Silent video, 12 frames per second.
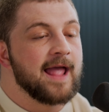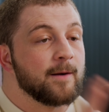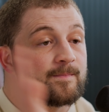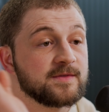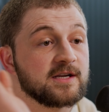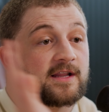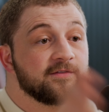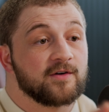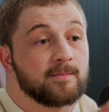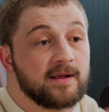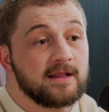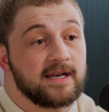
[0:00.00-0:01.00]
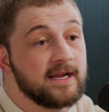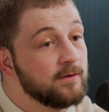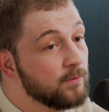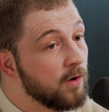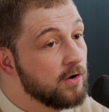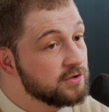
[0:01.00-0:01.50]
Now, deliverability
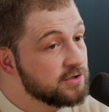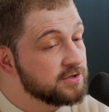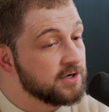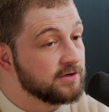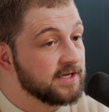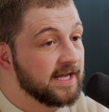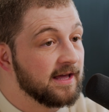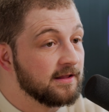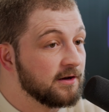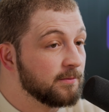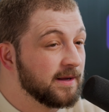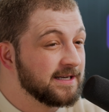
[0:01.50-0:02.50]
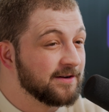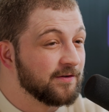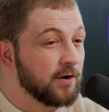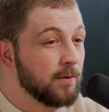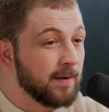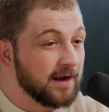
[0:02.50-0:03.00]
will also start to get a little bit
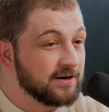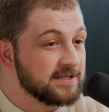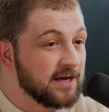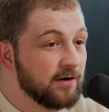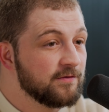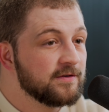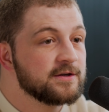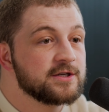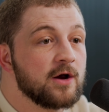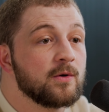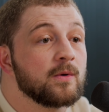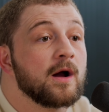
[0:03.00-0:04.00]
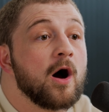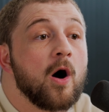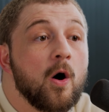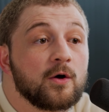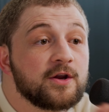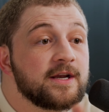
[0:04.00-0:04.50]
difficult by yourself, so
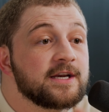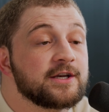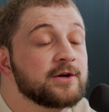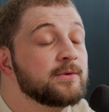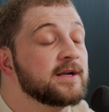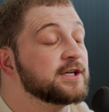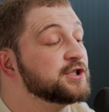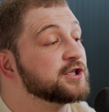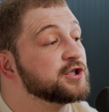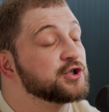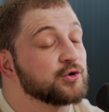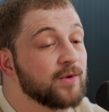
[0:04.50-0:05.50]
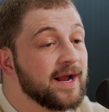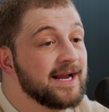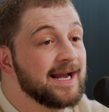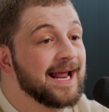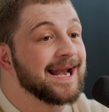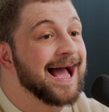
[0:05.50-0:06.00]
all you need to do is just
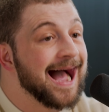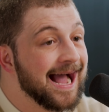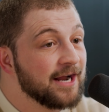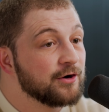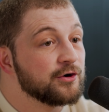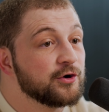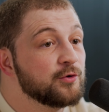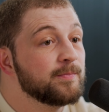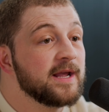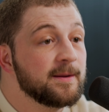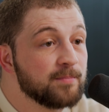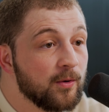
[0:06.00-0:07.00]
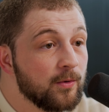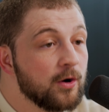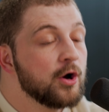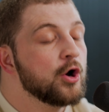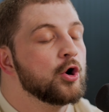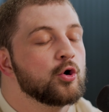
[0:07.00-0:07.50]
train and hire new people
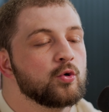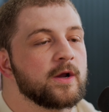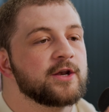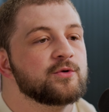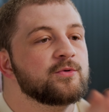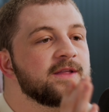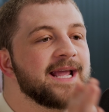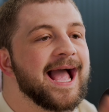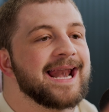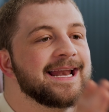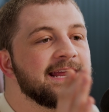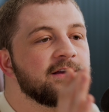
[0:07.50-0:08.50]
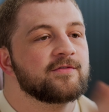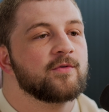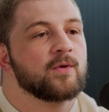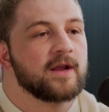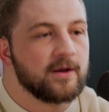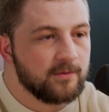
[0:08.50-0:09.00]
who can do the editing
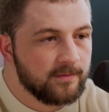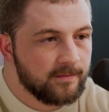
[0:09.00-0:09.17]
for you.